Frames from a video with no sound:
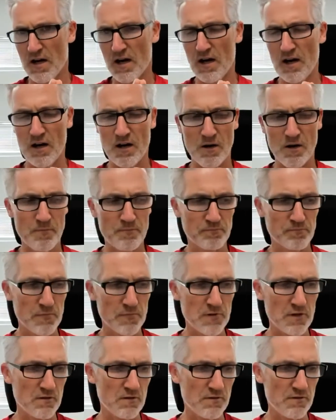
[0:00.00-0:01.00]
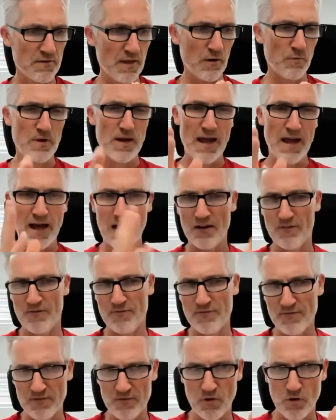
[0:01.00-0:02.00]
Um, that we
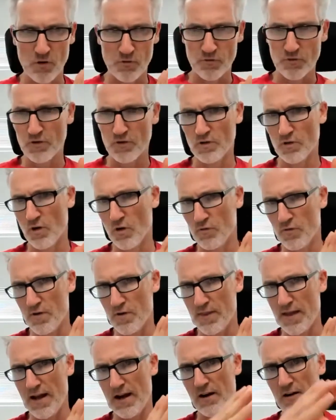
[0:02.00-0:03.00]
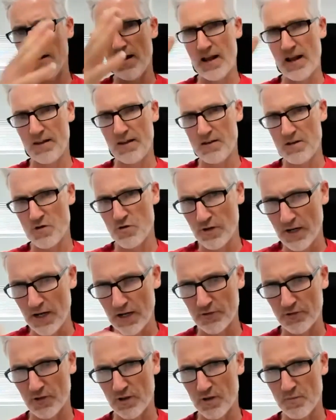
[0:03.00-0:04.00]
have over over there and you
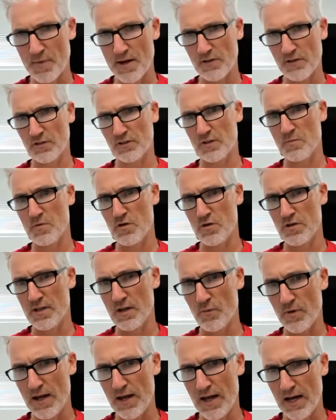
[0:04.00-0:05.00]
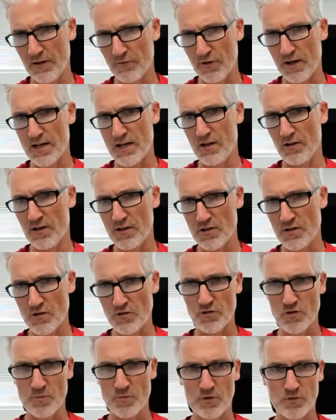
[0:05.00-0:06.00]
guys are an amazing community that we have right here on
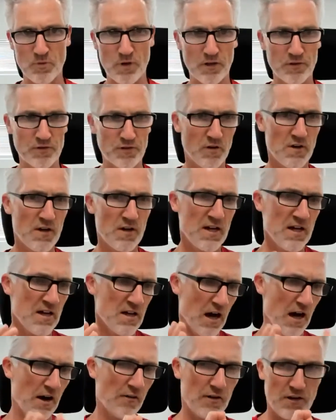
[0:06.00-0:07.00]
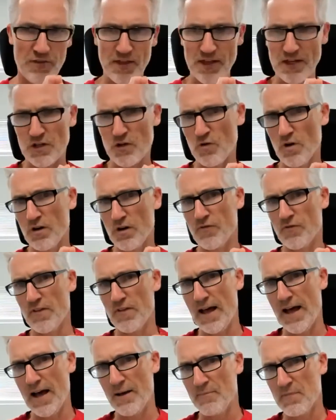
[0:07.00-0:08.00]
youtube as well so i want to thank you all for
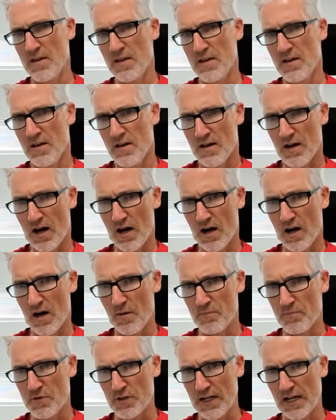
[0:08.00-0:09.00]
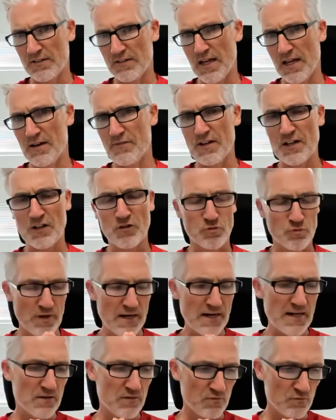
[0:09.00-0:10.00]
that um, you guys have a
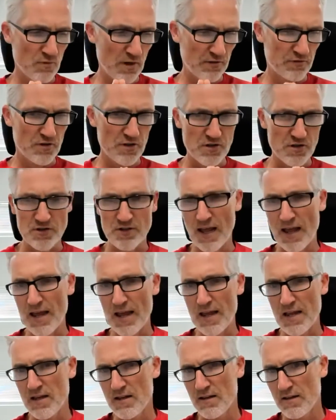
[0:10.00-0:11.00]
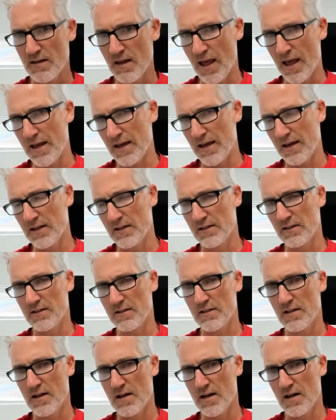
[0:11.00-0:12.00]
great rest of your day
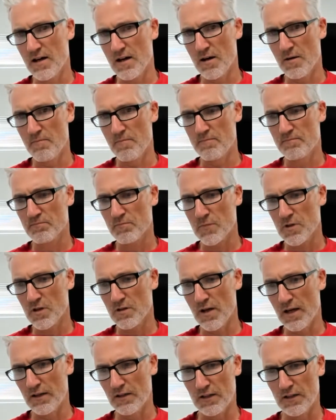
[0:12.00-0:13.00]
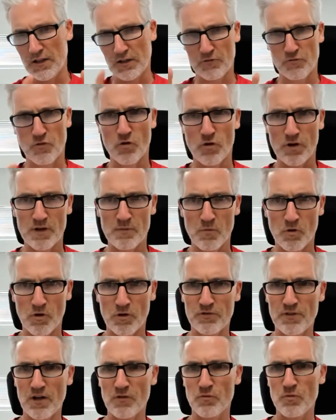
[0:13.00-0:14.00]
and um, and look forward to more
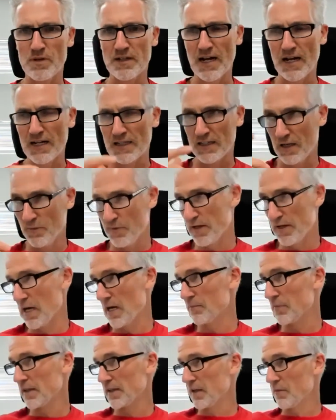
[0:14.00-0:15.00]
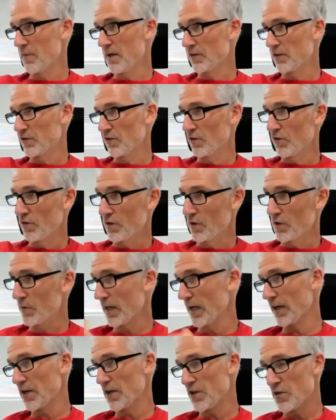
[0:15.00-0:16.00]
stuff we got coming up. Like I mentioned earlier, we
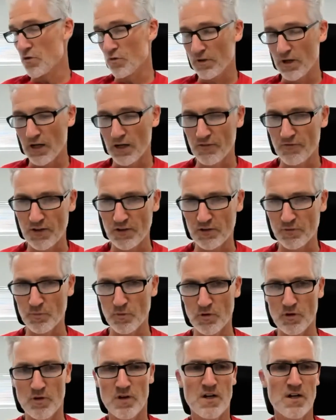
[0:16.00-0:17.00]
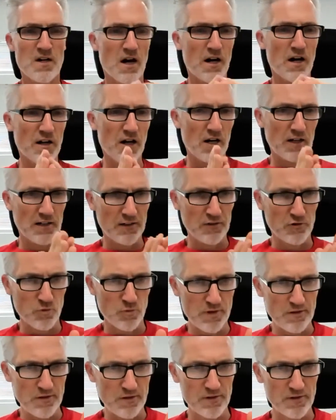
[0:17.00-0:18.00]
got our Yukon Festival on August
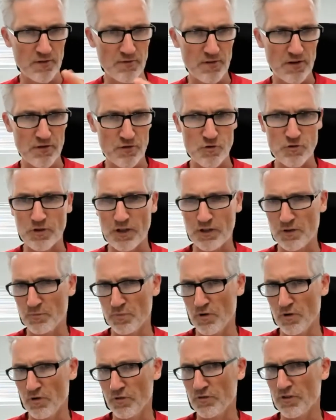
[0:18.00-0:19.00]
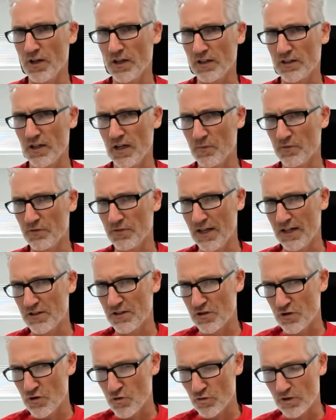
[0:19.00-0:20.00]
27th, ukelikethepros.com
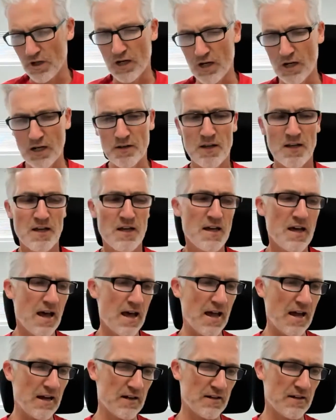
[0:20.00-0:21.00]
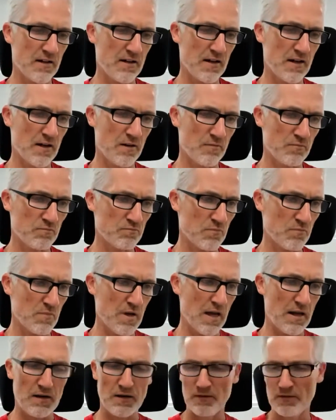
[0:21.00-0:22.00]
slash Yukon. And, uh,
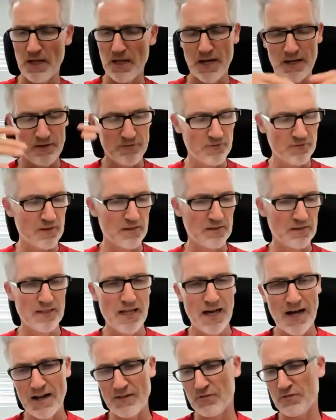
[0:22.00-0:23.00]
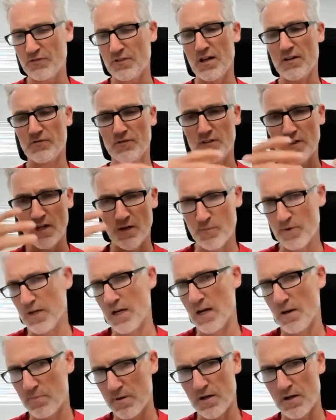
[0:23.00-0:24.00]
and a lot of live stuff coming
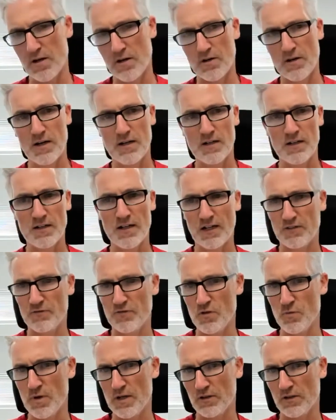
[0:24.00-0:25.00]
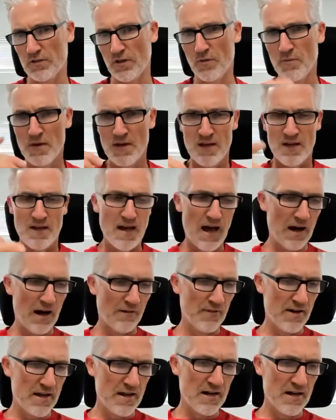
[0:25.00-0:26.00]
up here in the next few weeks. So
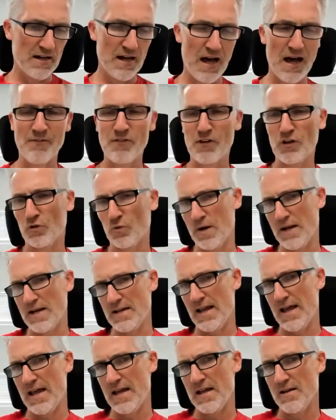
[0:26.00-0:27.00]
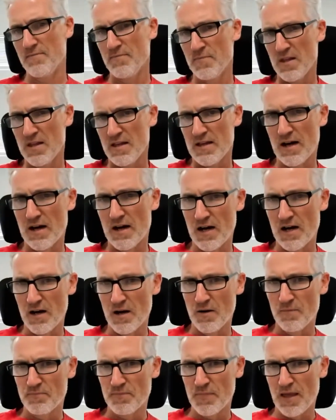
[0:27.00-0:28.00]
have a uh, have a great day,
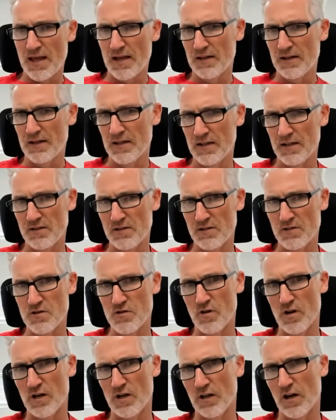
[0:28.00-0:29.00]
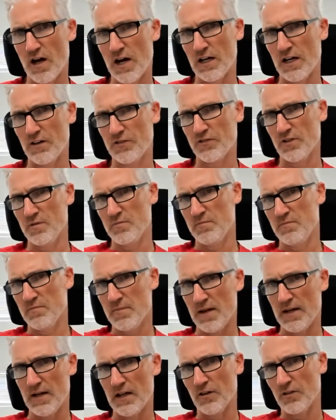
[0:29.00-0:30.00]
uh, and uh, you all are awesome.
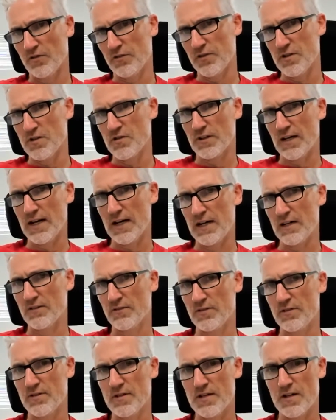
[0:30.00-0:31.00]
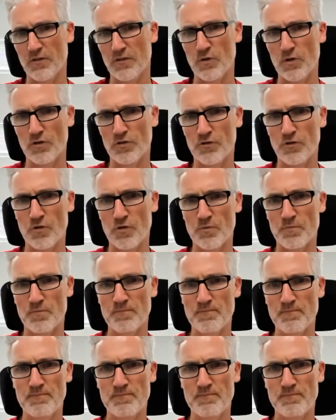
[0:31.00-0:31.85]
And I'll see you guys here real soon.